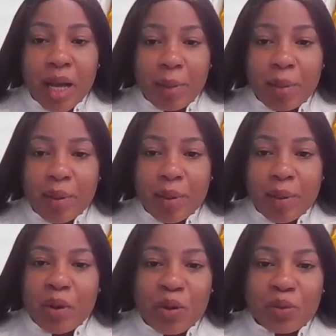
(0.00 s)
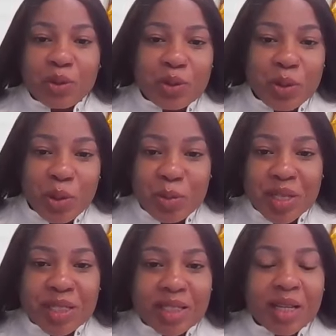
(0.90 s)
gap. One of those
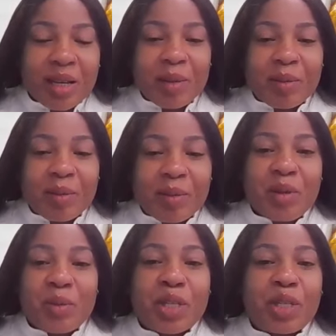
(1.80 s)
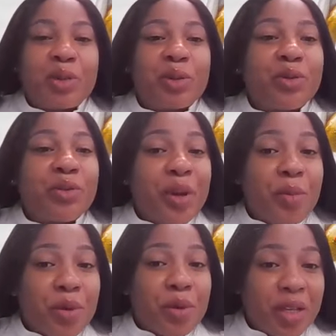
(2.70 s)
companies would include Fair
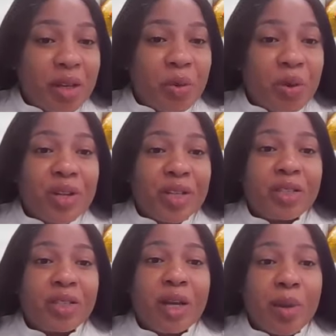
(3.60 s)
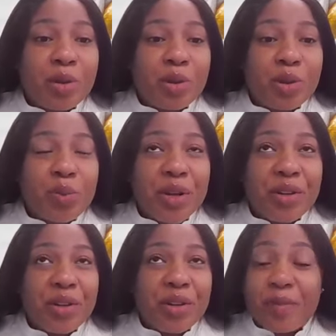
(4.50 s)
Money. We raised about
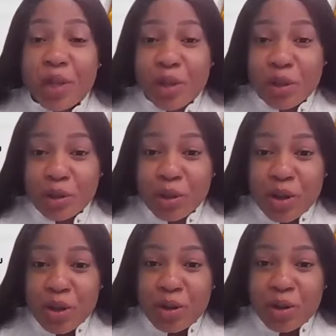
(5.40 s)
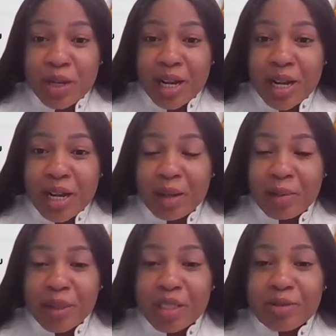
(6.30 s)
2.5 billion under
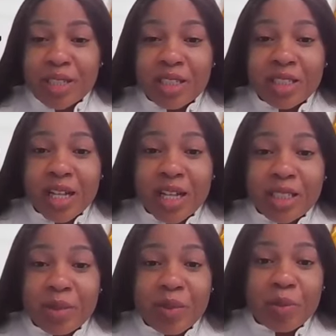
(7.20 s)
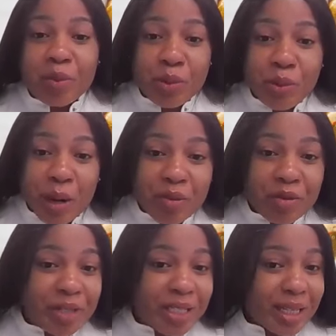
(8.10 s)
its registered CP
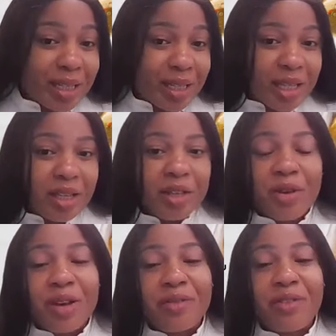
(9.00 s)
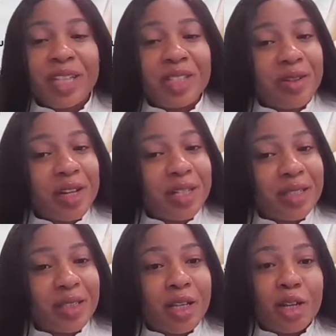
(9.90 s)
program recently. You have Fast
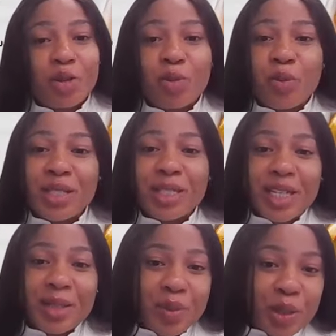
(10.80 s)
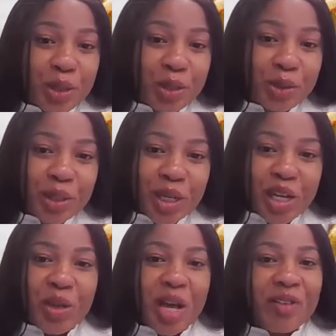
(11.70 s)
Credits, 2.8 billion.
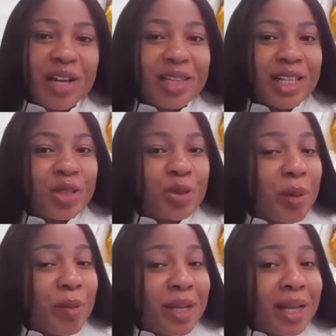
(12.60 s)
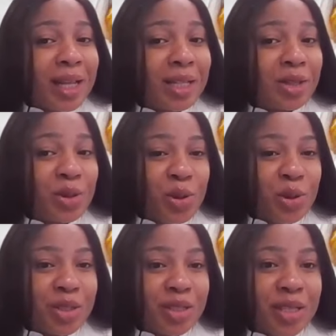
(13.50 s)
You have Atlas Supermarket and
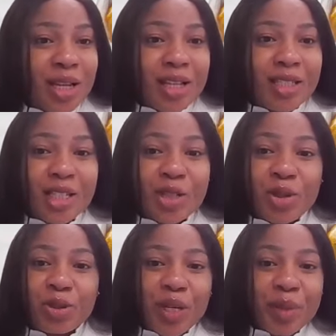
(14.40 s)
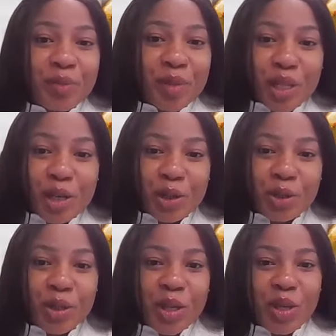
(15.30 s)
Stores, 600
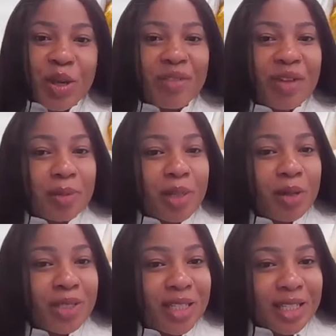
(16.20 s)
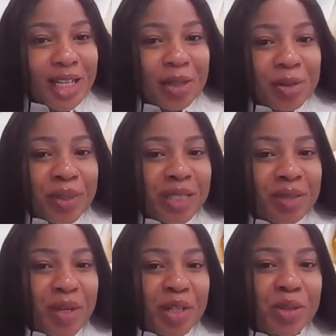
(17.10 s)
million. You have Capital Sage, like
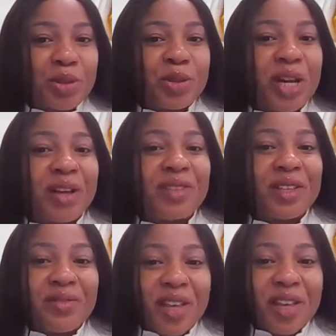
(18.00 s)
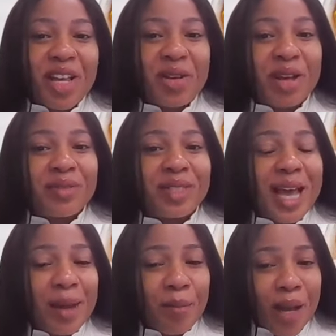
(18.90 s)
Tobechi mentioned. You have Nivea, you have
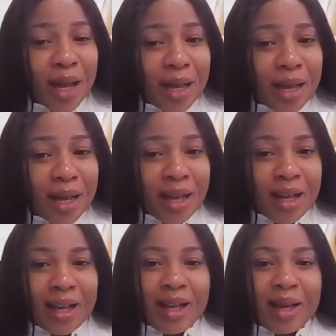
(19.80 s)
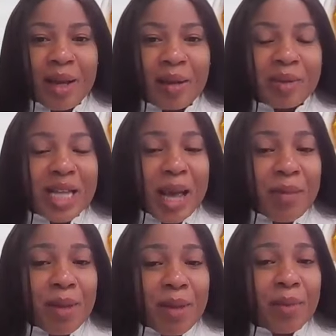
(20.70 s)
Skymark,
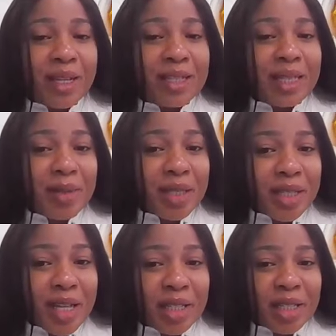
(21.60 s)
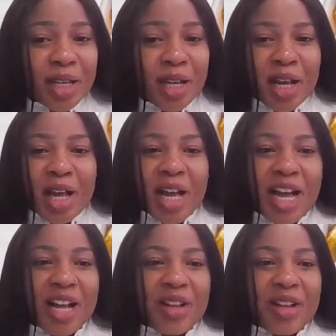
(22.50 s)
Skymark Partners Limited,
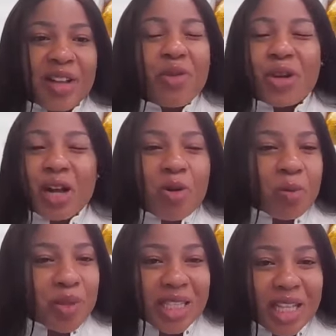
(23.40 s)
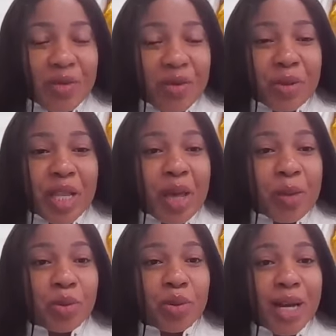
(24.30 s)
and you have other companies that we've been
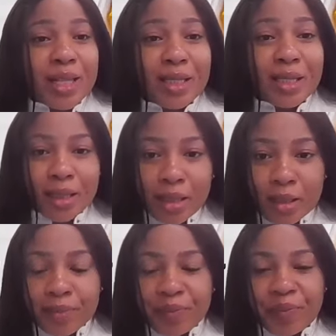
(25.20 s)
able to assist